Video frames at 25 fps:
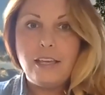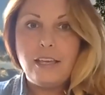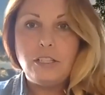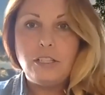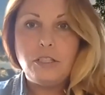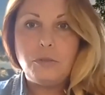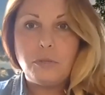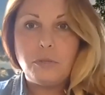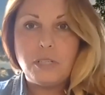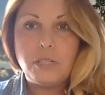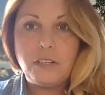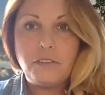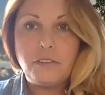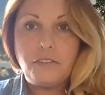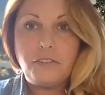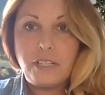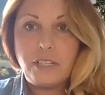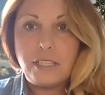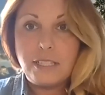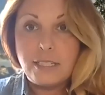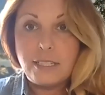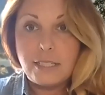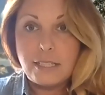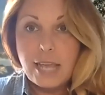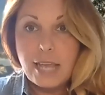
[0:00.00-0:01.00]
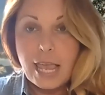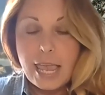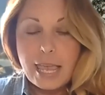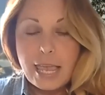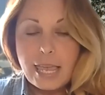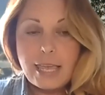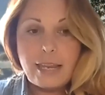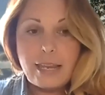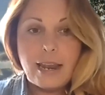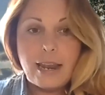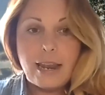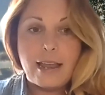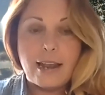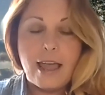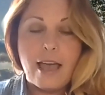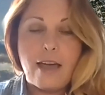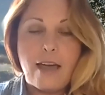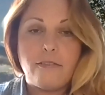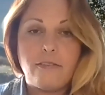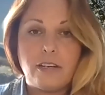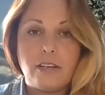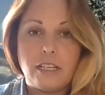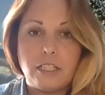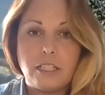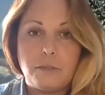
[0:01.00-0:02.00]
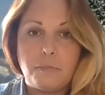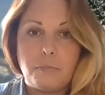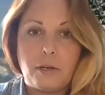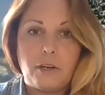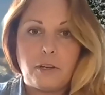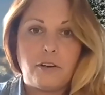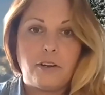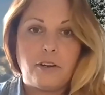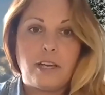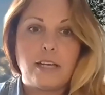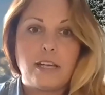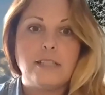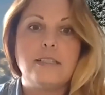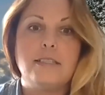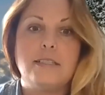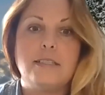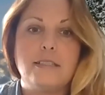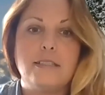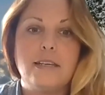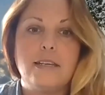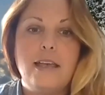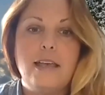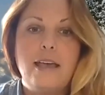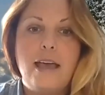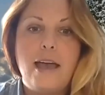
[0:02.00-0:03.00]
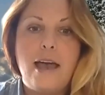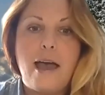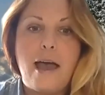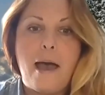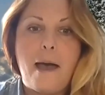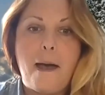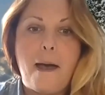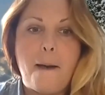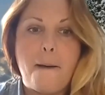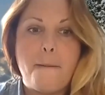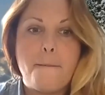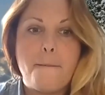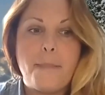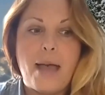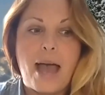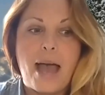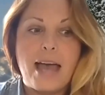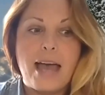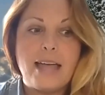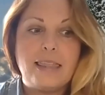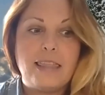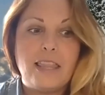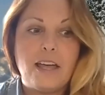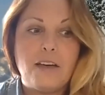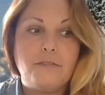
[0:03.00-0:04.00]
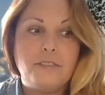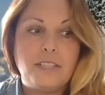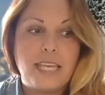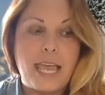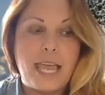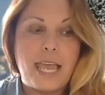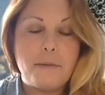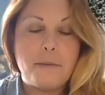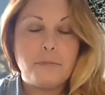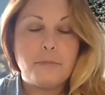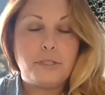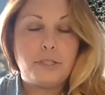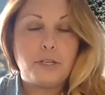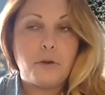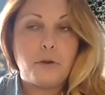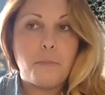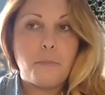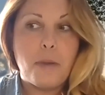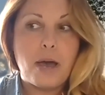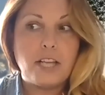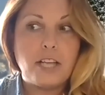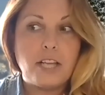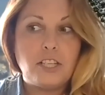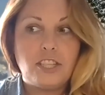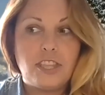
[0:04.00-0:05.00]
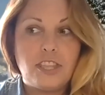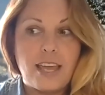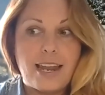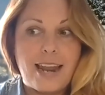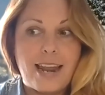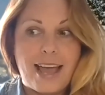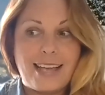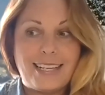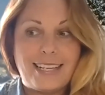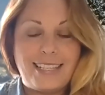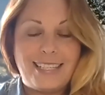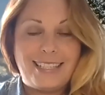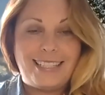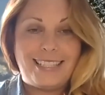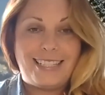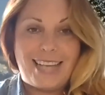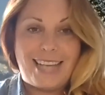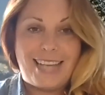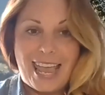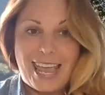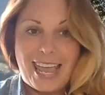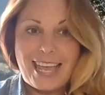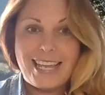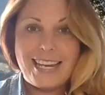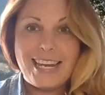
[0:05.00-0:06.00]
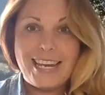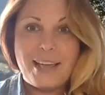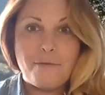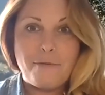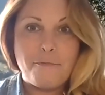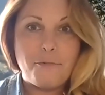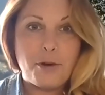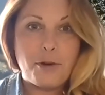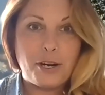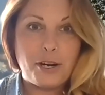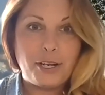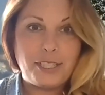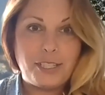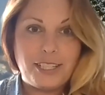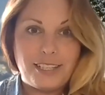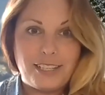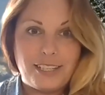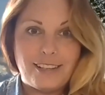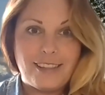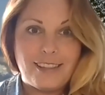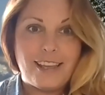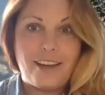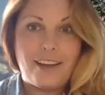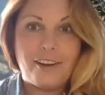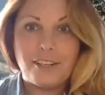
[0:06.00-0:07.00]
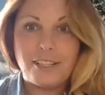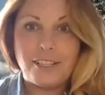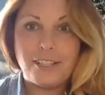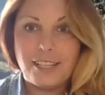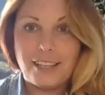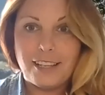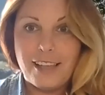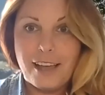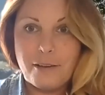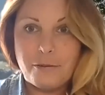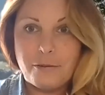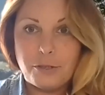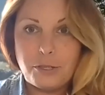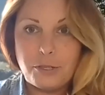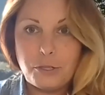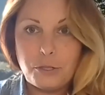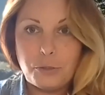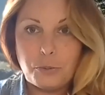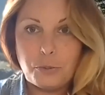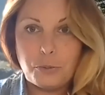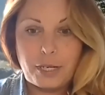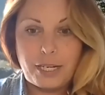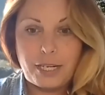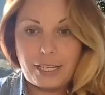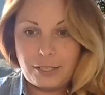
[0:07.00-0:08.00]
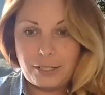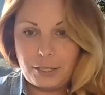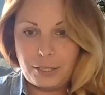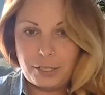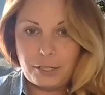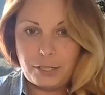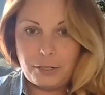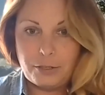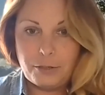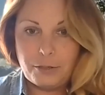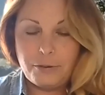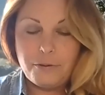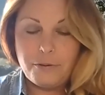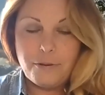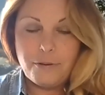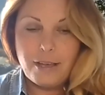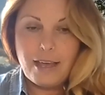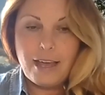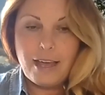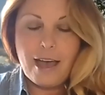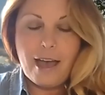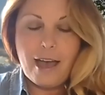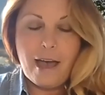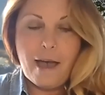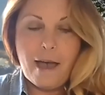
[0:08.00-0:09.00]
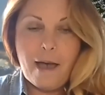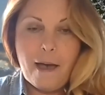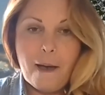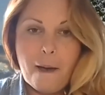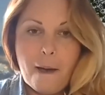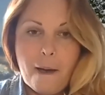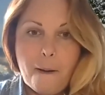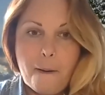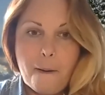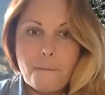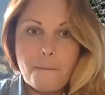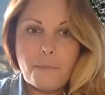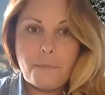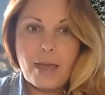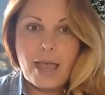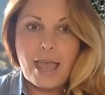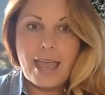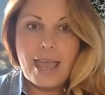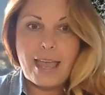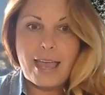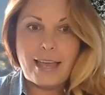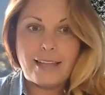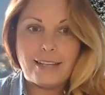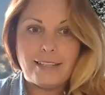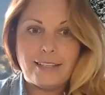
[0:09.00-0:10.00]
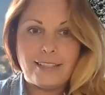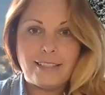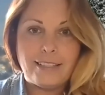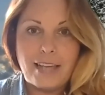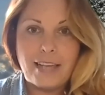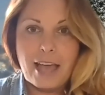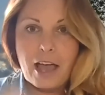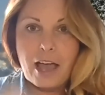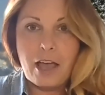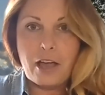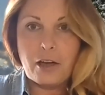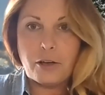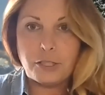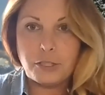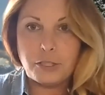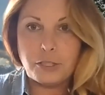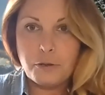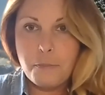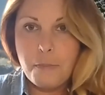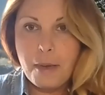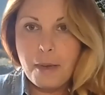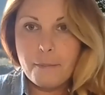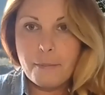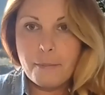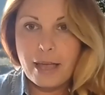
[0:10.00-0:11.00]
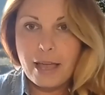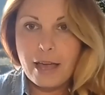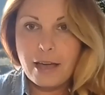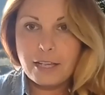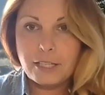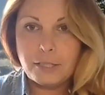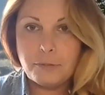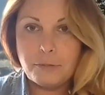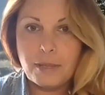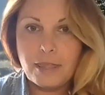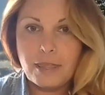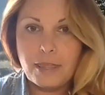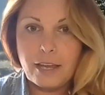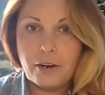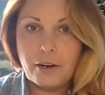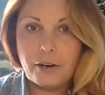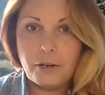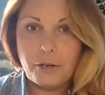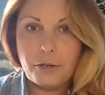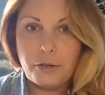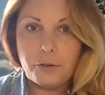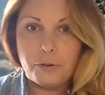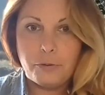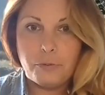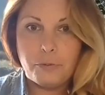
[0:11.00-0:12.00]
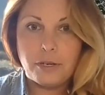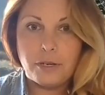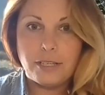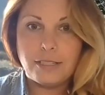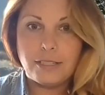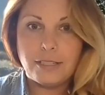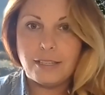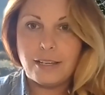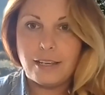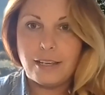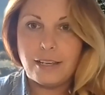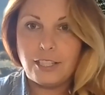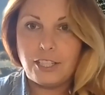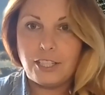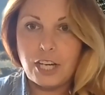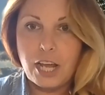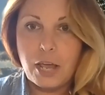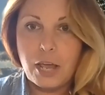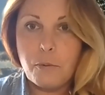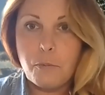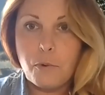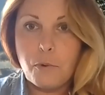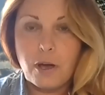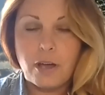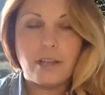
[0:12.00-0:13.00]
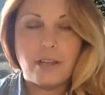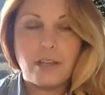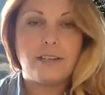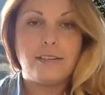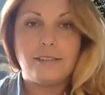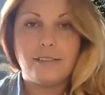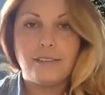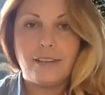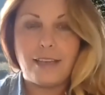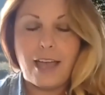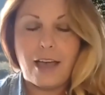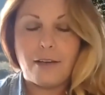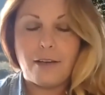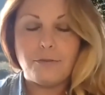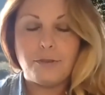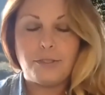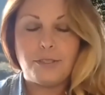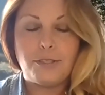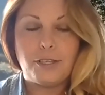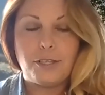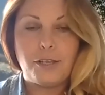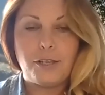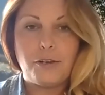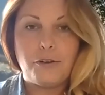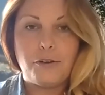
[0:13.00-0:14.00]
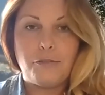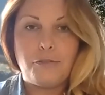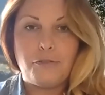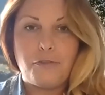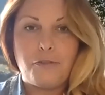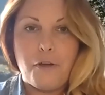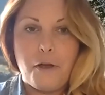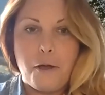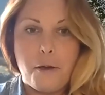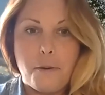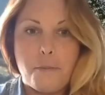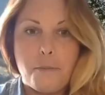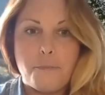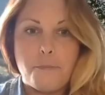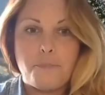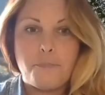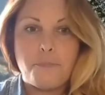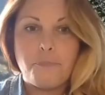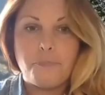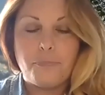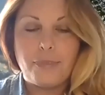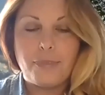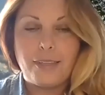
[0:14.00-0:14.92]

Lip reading: to a different state and have an experience. I loved camp so much that I stayed and worked there until I was 22. And I also met my husband there, who was a J1 counselor from